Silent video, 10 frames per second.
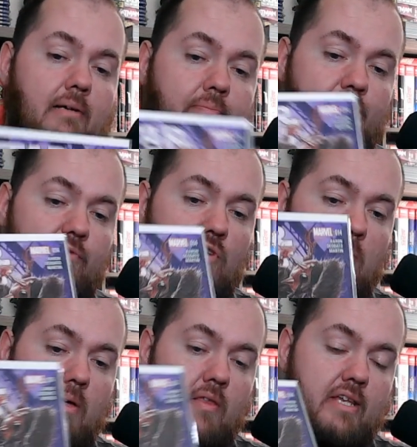
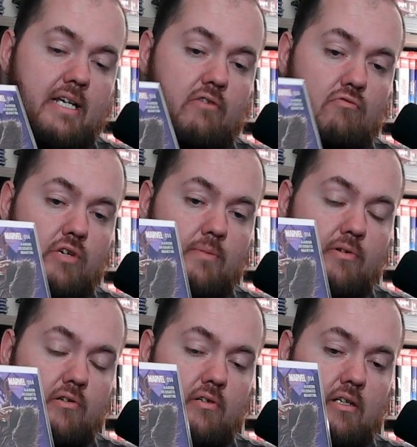from the
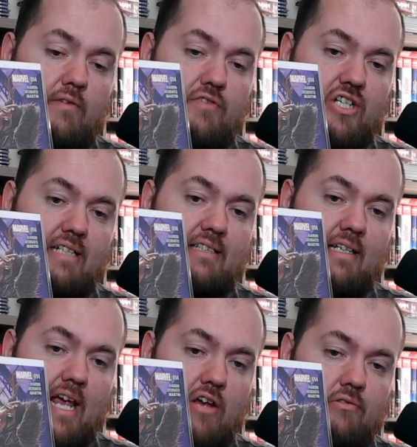reboot of Jason
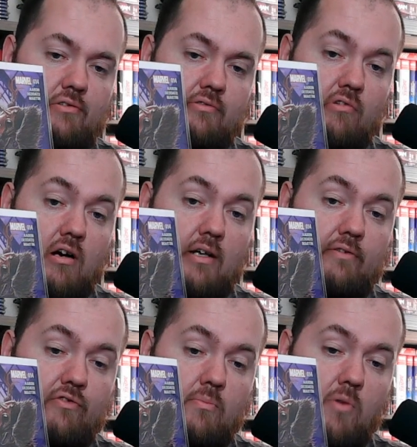Aaron's run
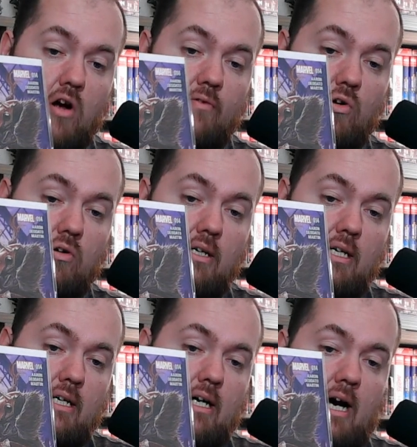for Marvel.
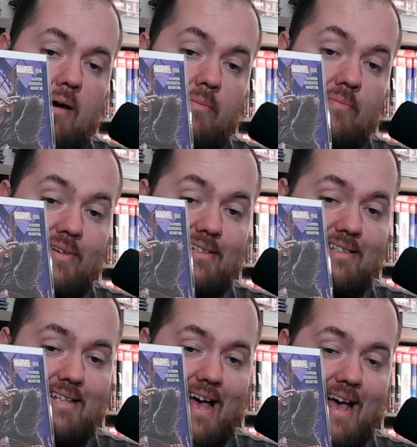This
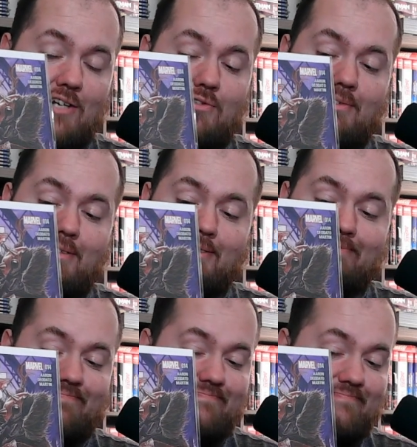is actually
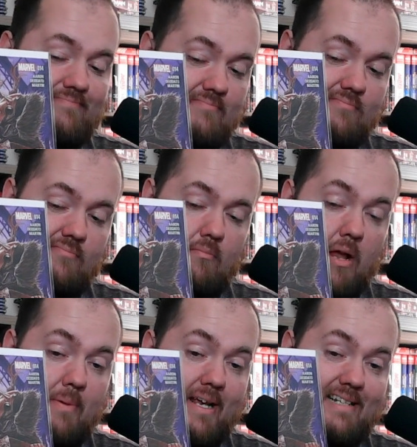
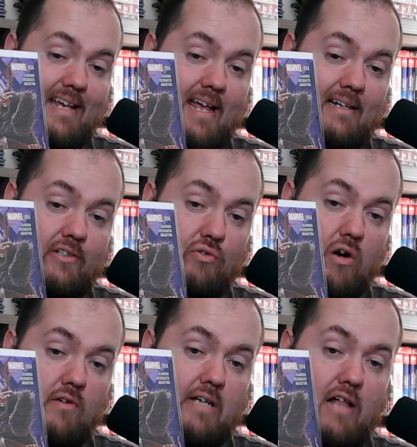maybe a $10 to
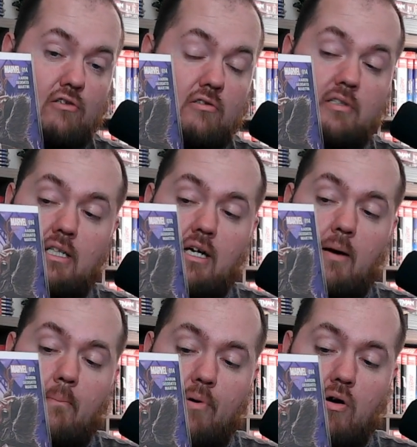$12
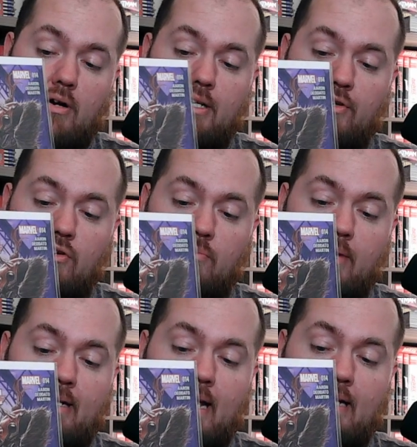book near
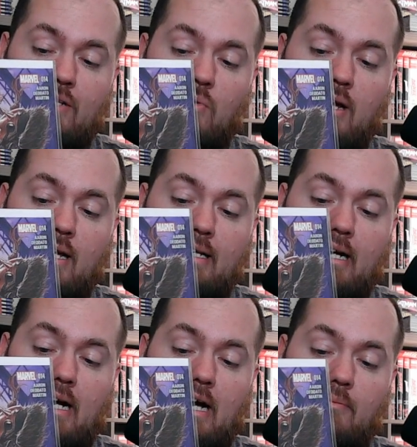mint anyway.
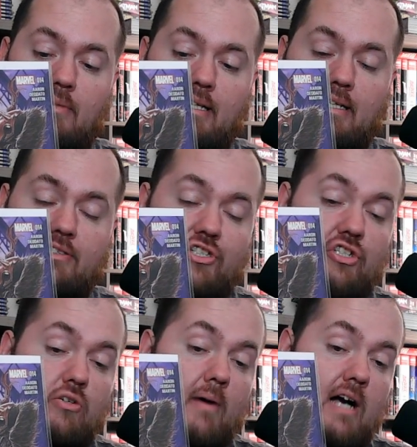It's
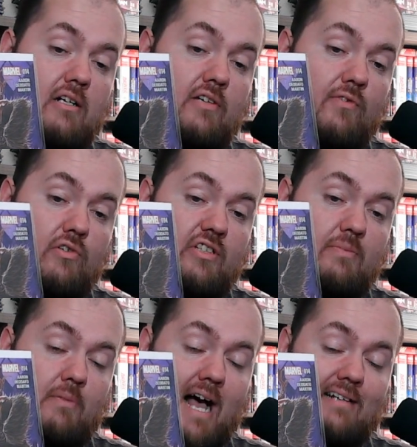Chewbacca versus
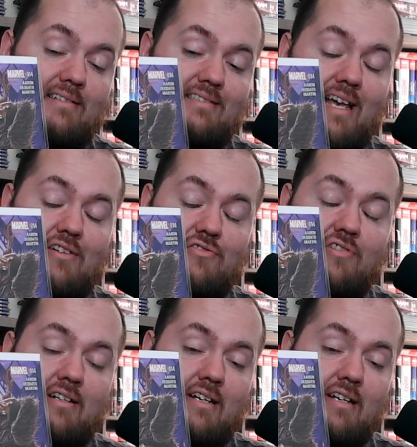Black Cassandran,